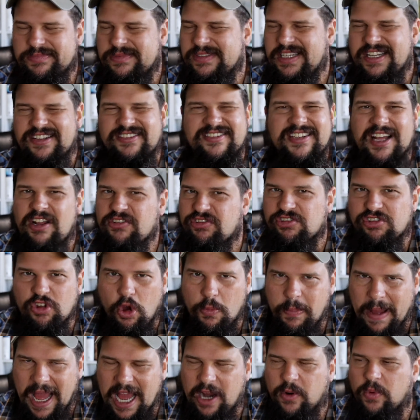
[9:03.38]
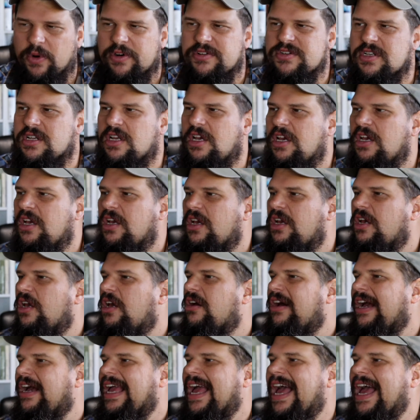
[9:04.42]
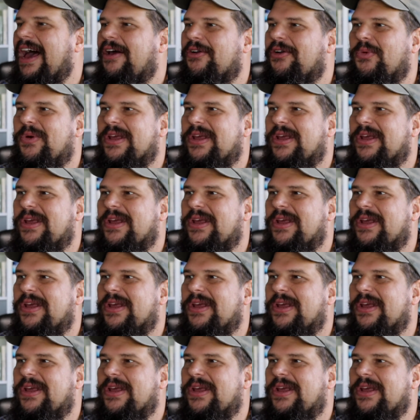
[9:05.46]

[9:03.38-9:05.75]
it sounds so backwards. How do